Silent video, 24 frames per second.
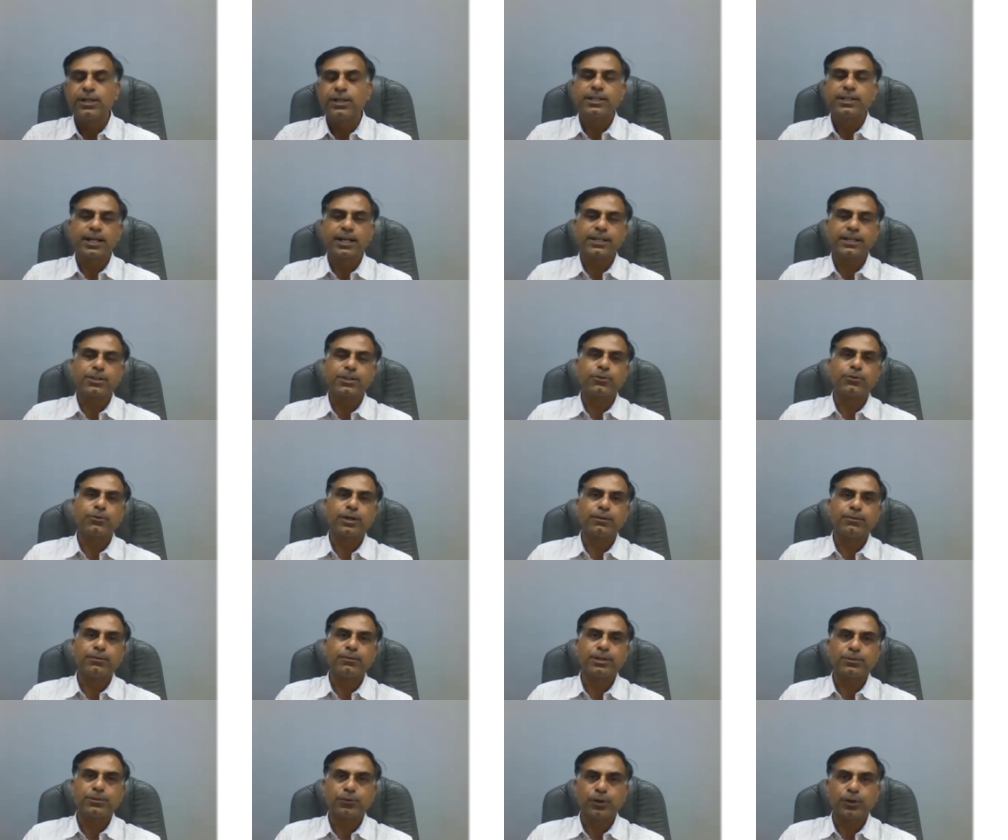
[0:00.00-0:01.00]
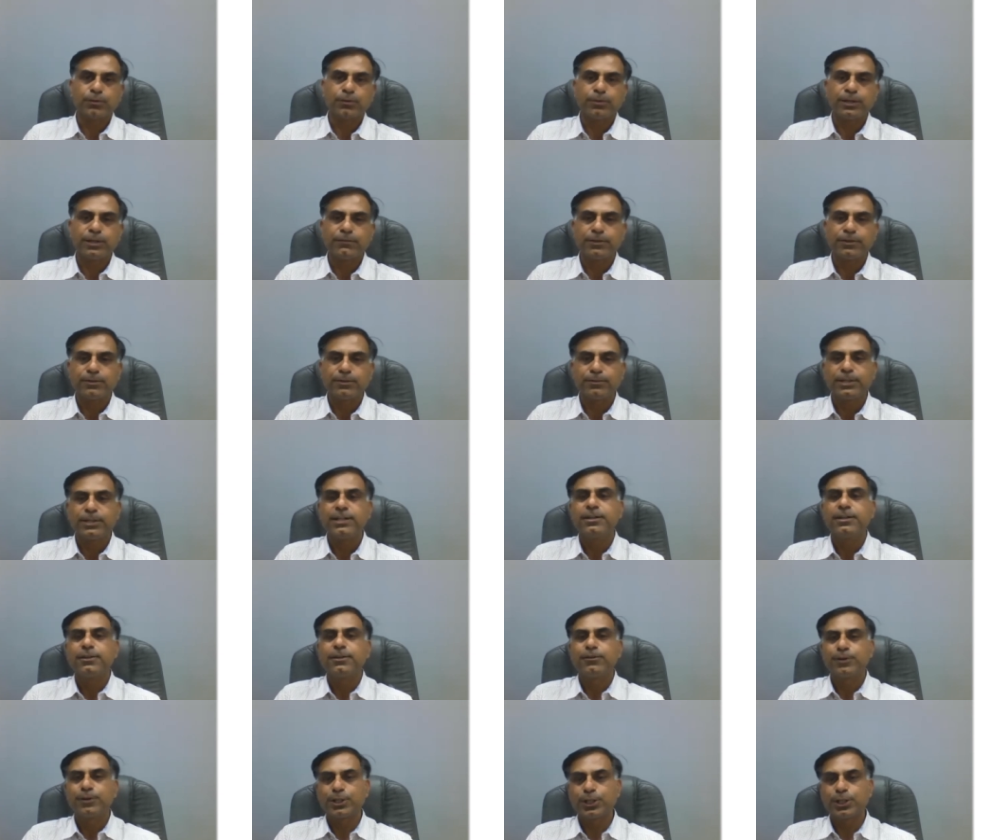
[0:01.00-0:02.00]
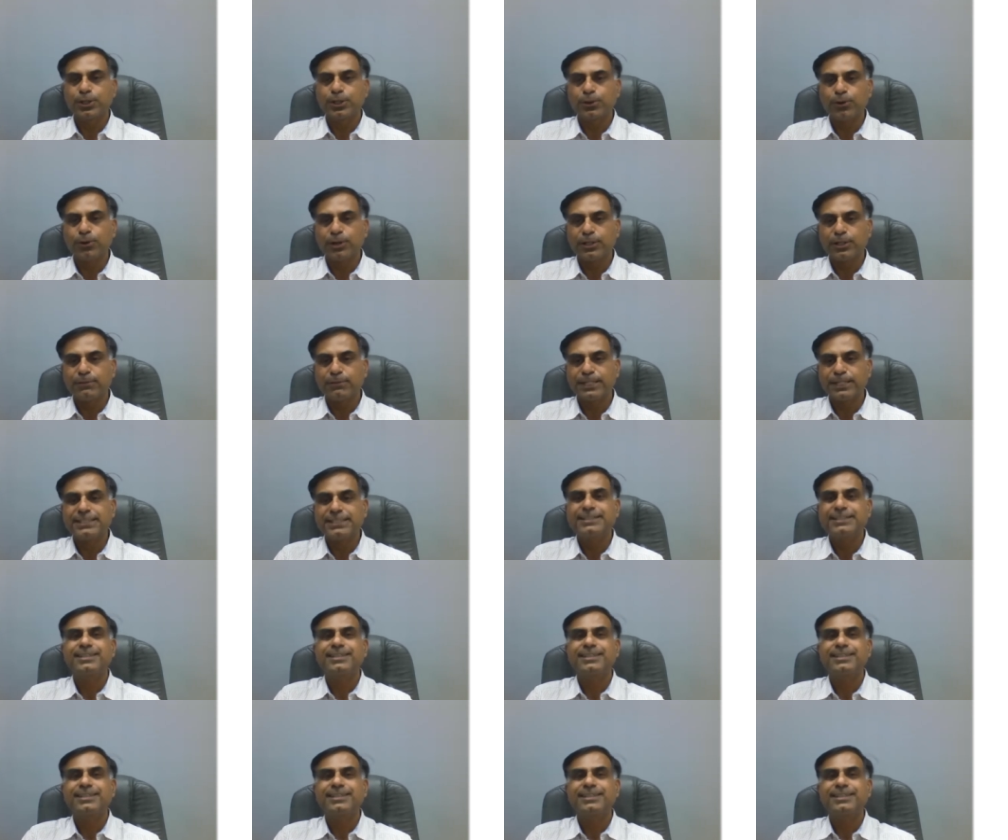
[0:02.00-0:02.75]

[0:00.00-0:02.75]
Thank you very much for being with me. Wishing you all the best.